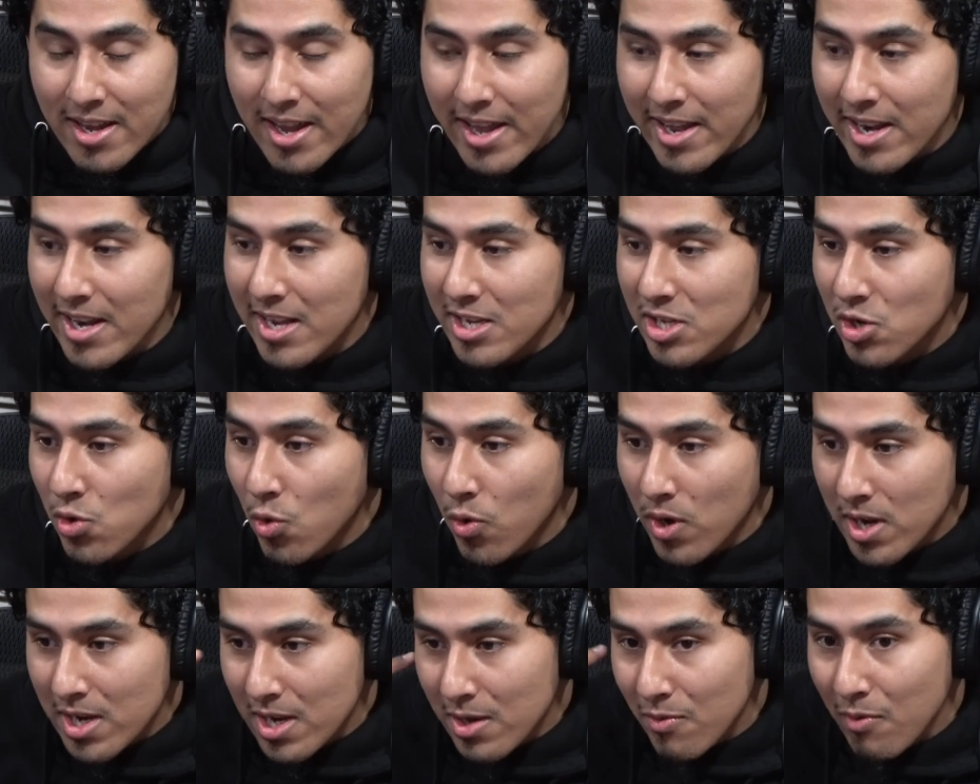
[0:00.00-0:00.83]
And it
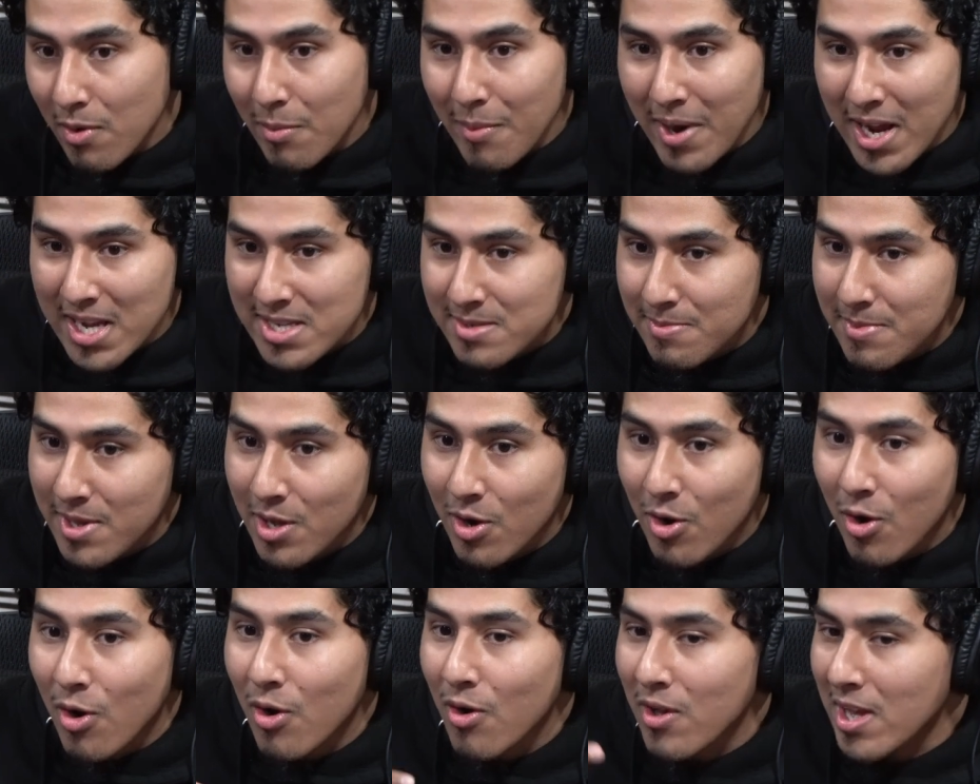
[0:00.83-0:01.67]
quickly reminds
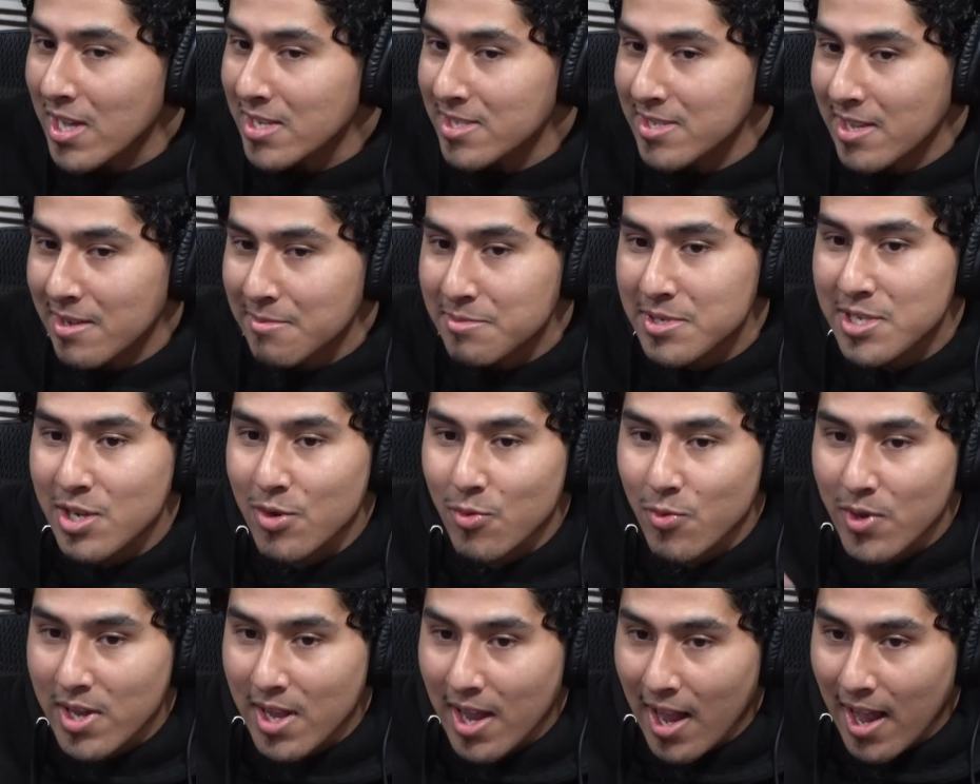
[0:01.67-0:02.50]
me, oh, that's same
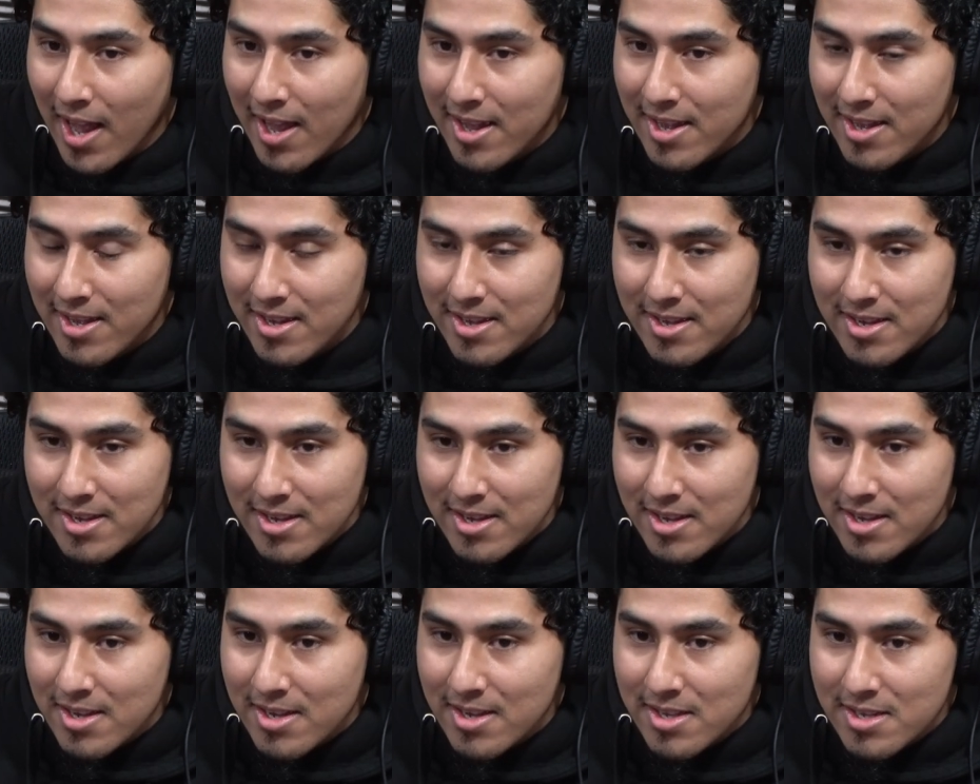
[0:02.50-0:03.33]
shit we got.
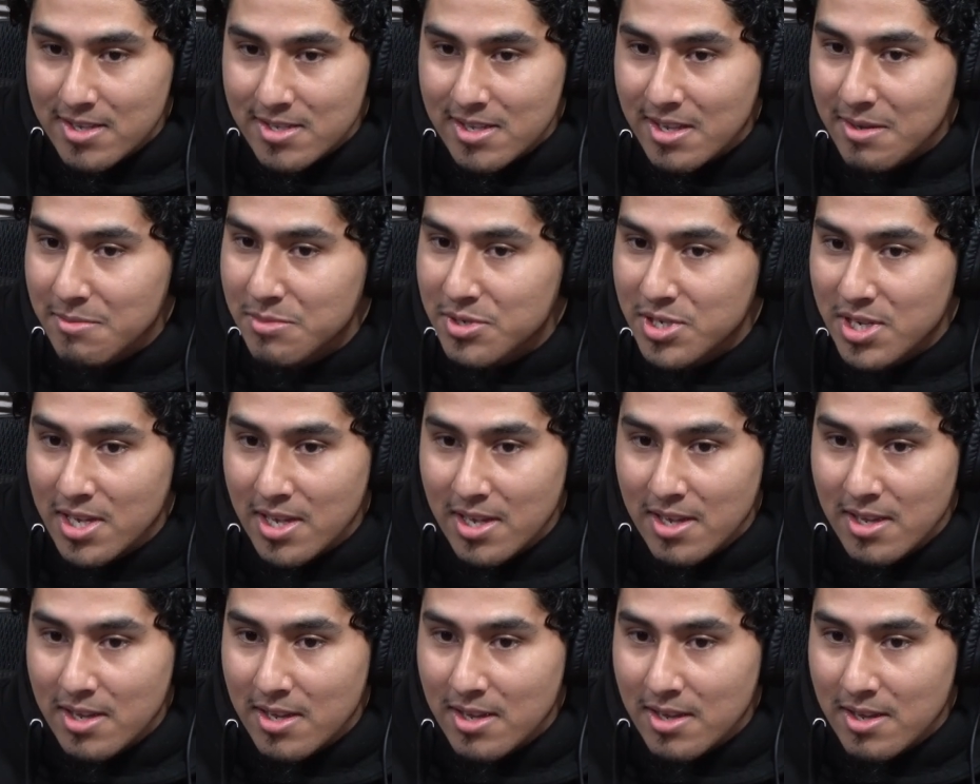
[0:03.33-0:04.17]
Same
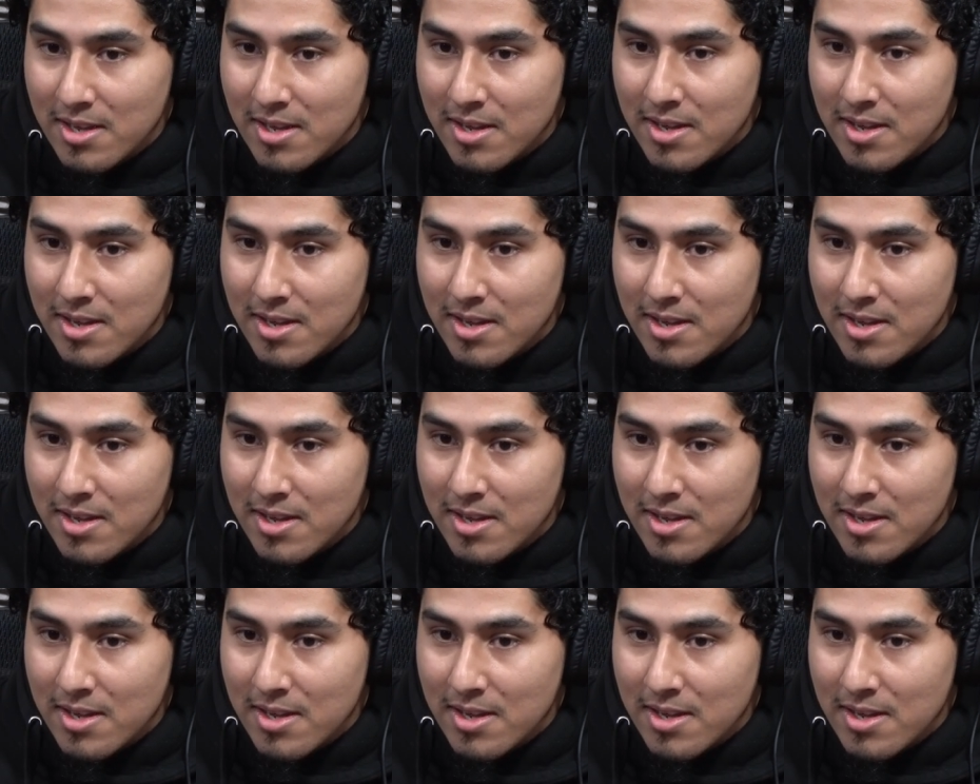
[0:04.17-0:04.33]
shit.